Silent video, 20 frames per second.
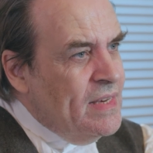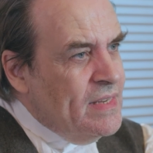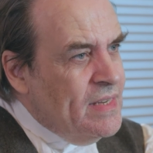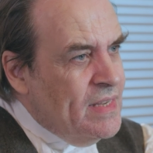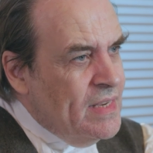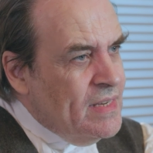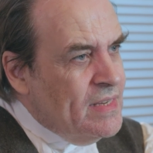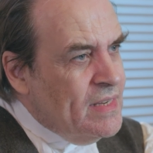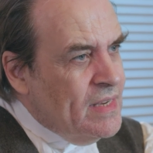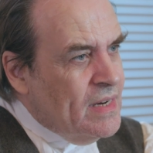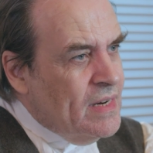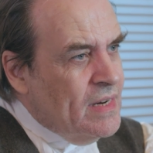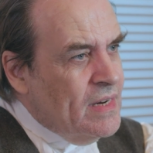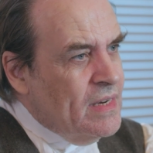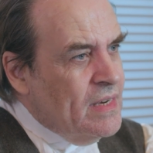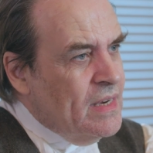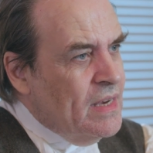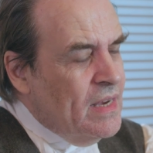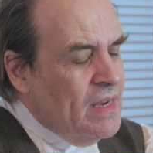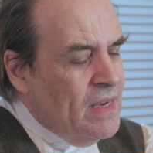
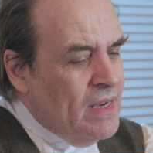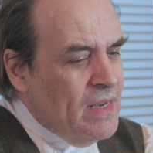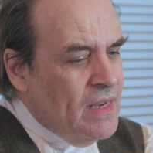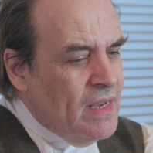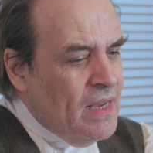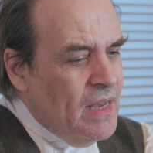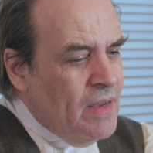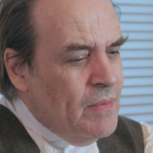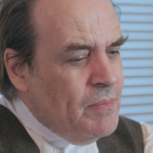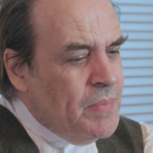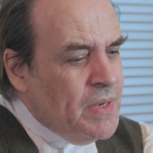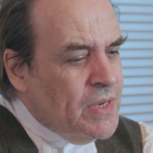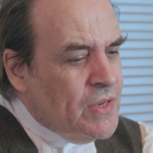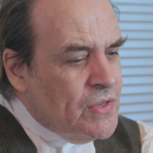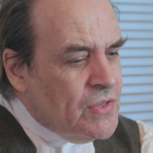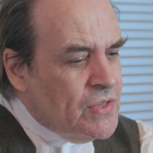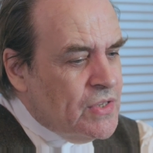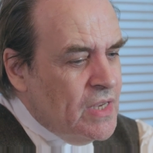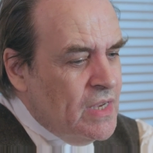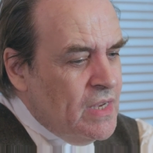data,
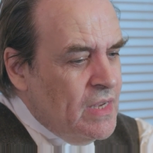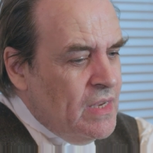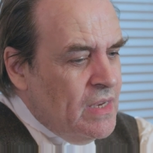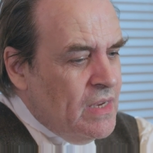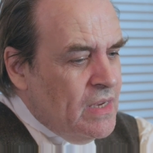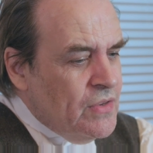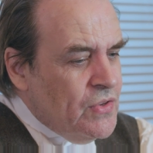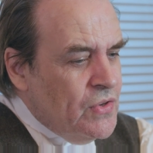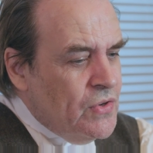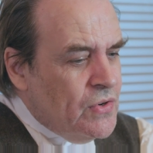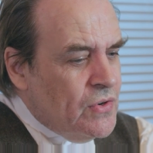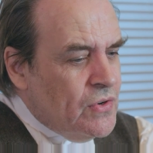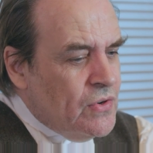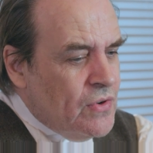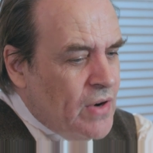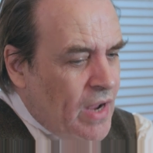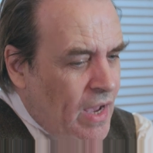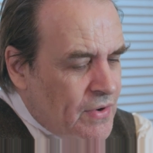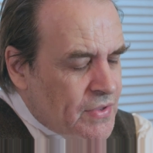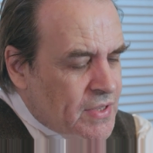because your
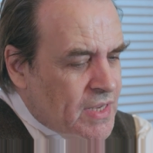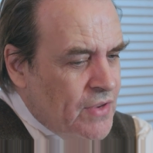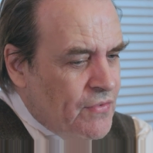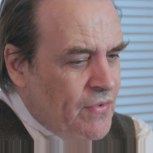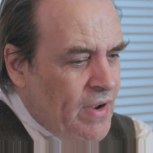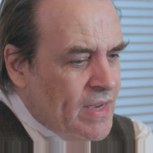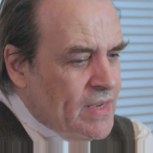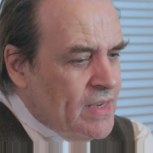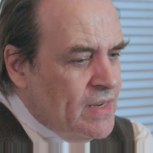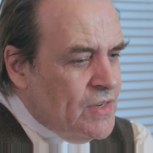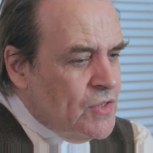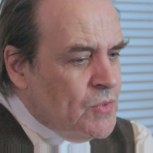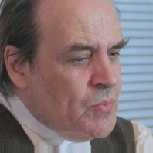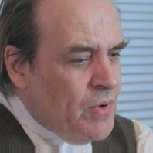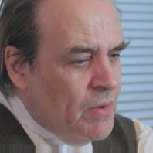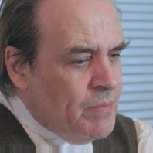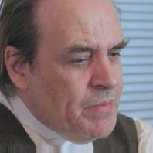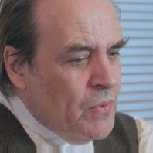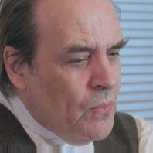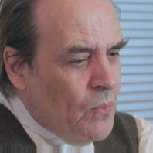healthcare record is
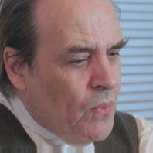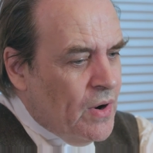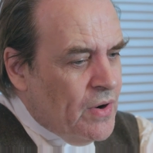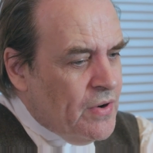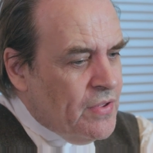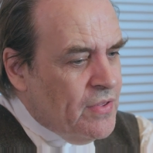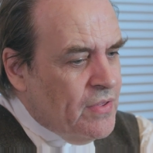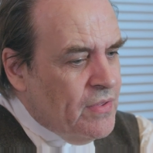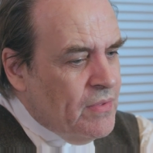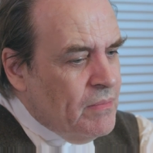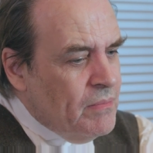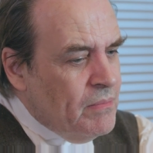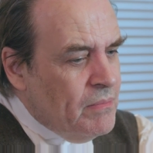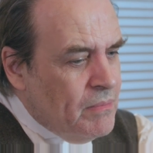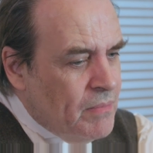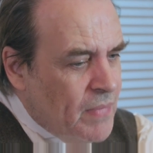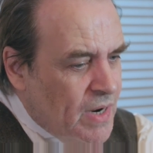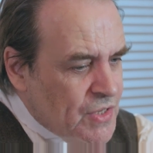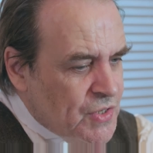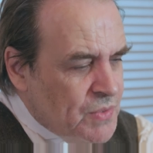probably worth
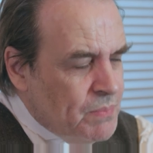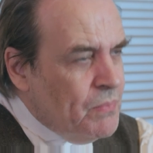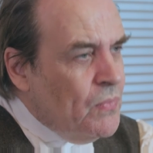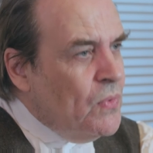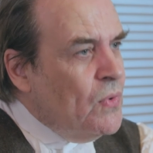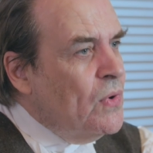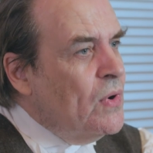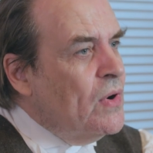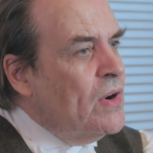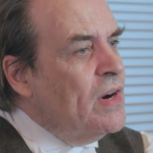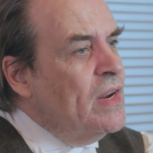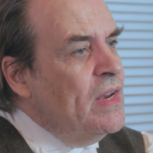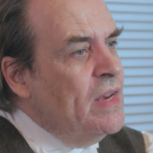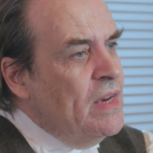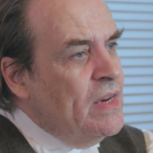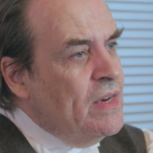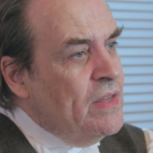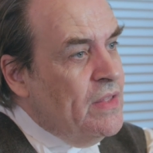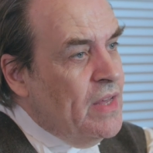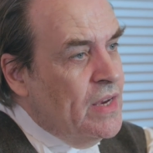much more
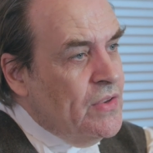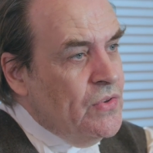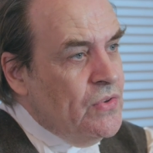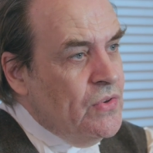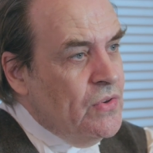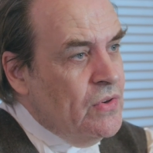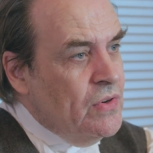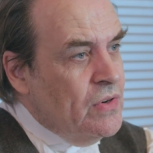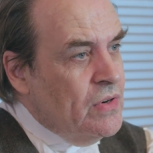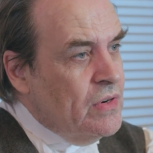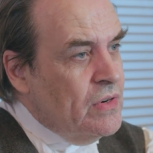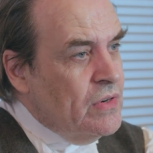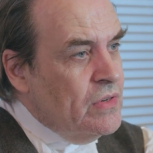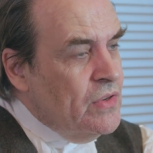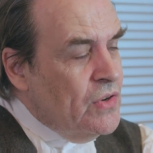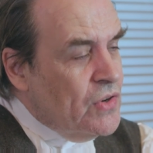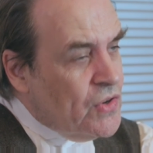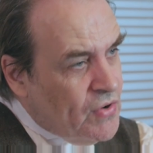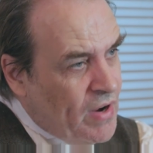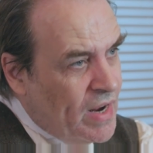than your
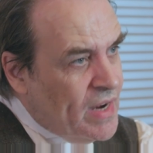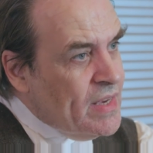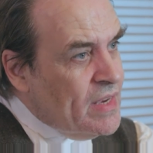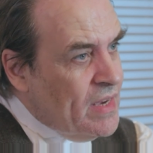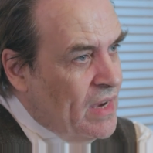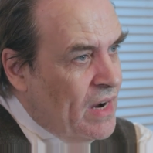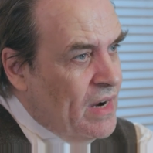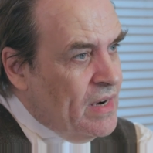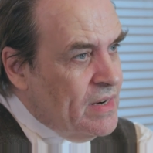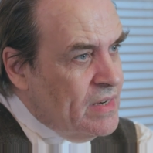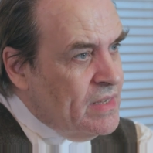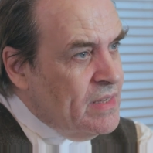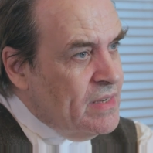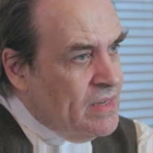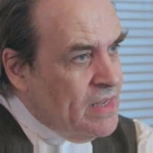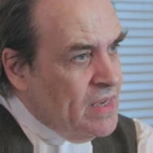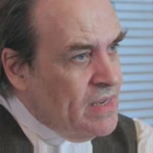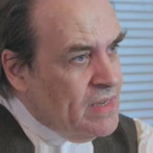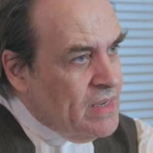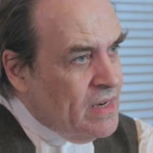credit card
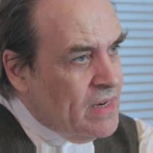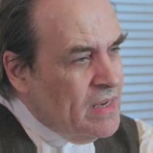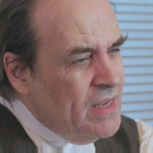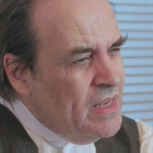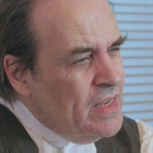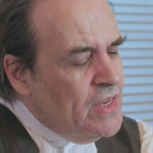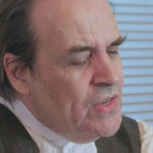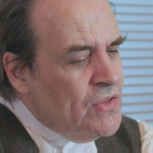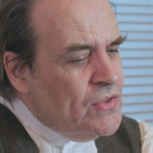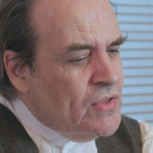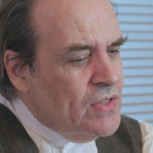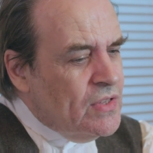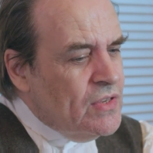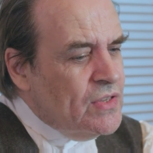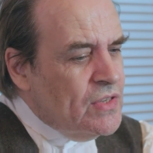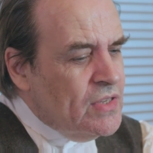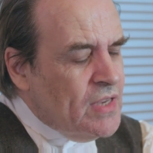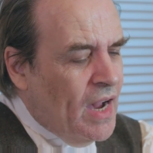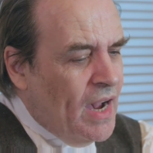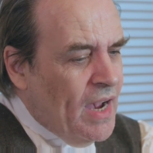data. So
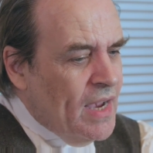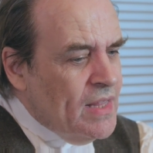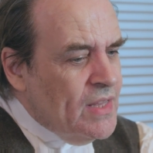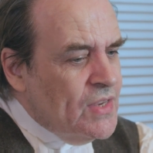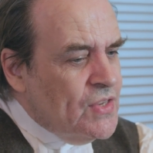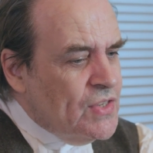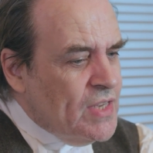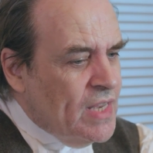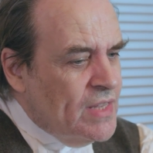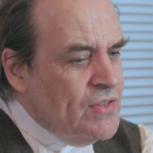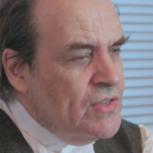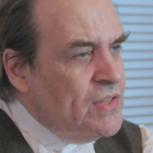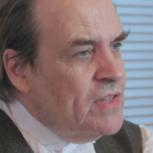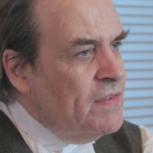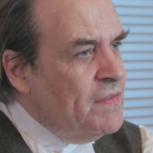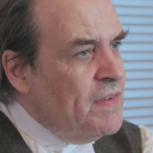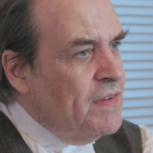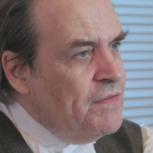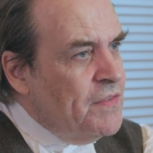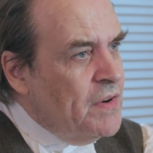this is highly
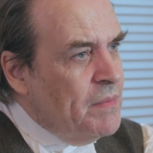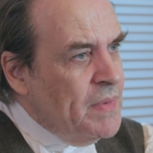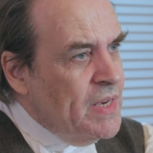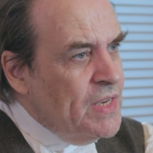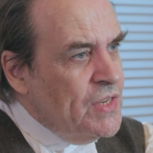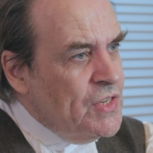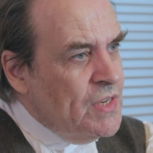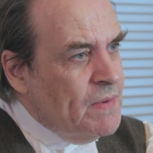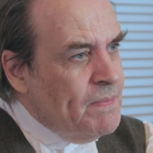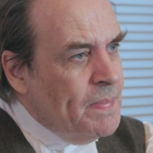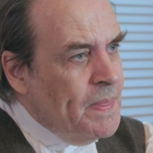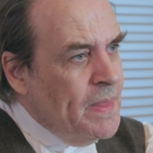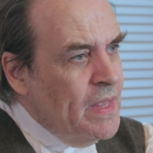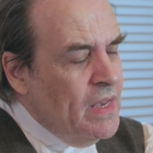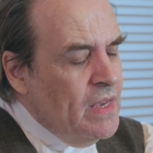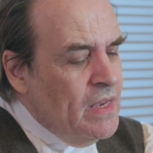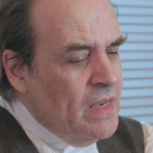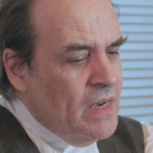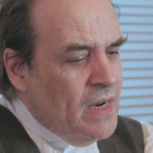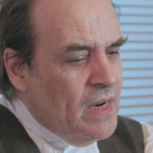sensitive information,
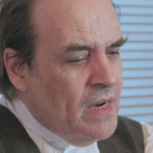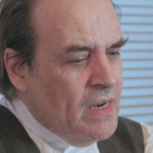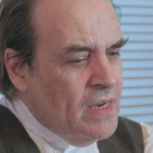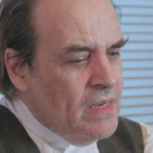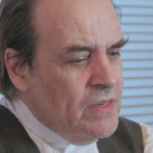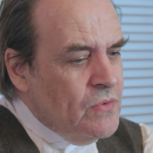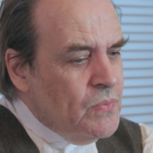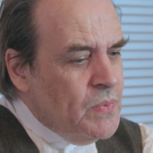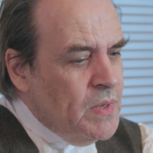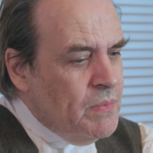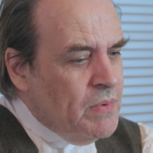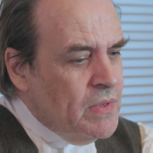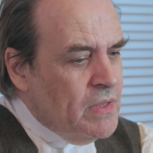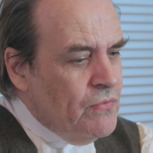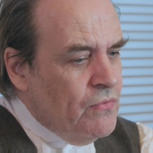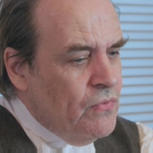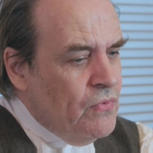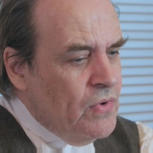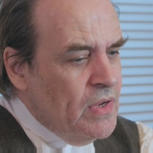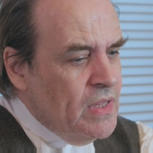and we would
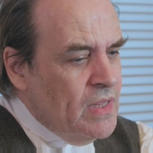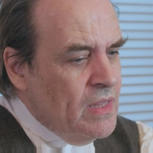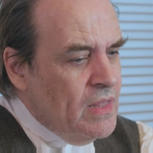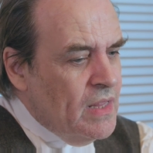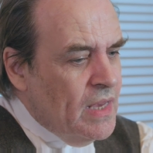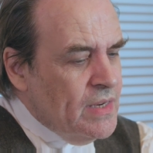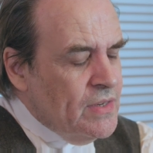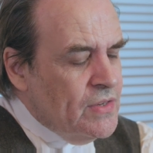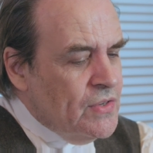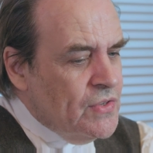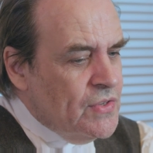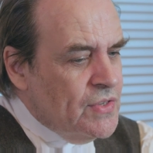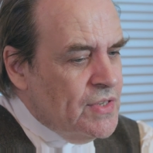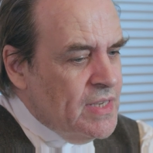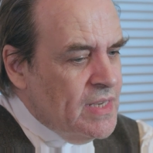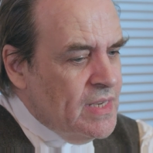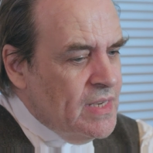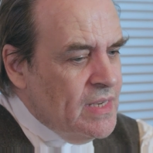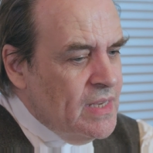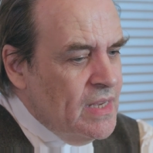really like to
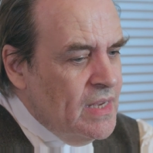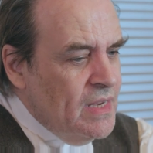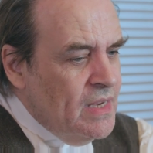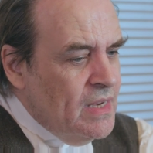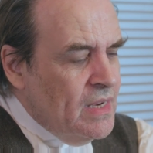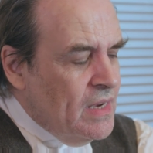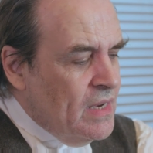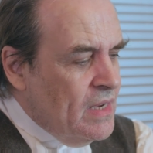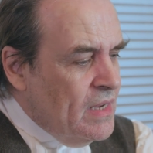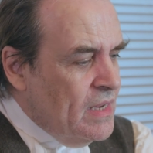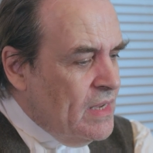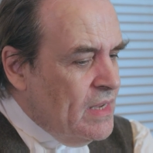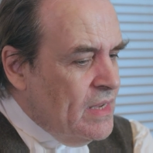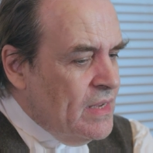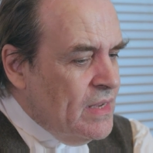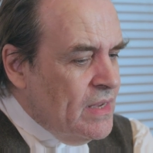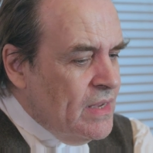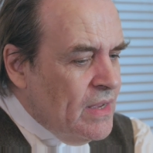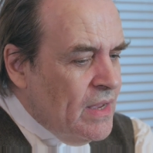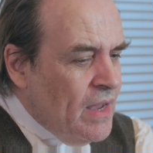see
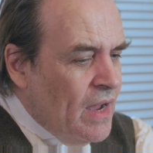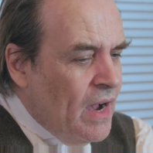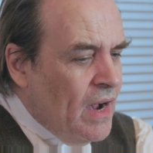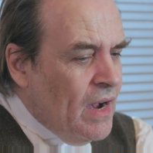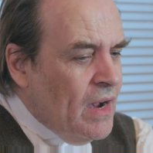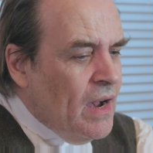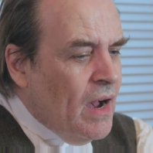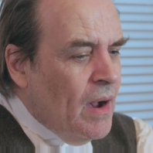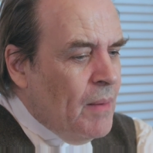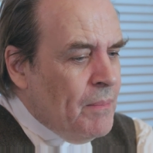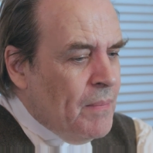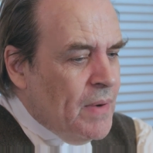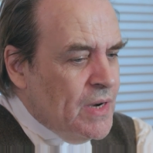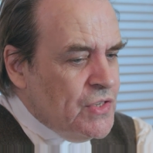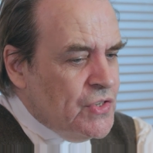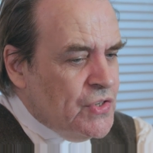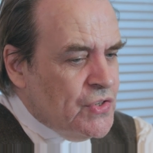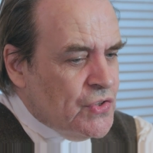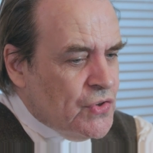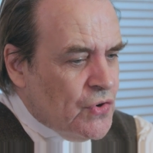a
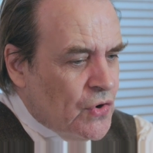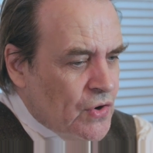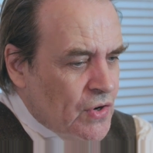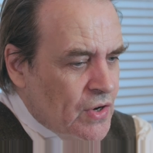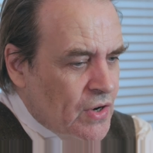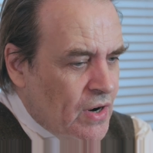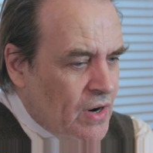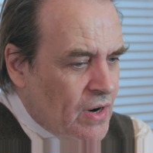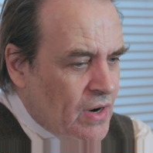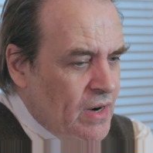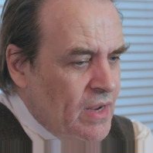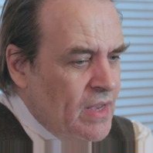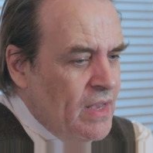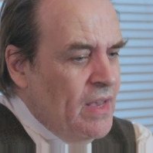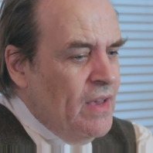much stronger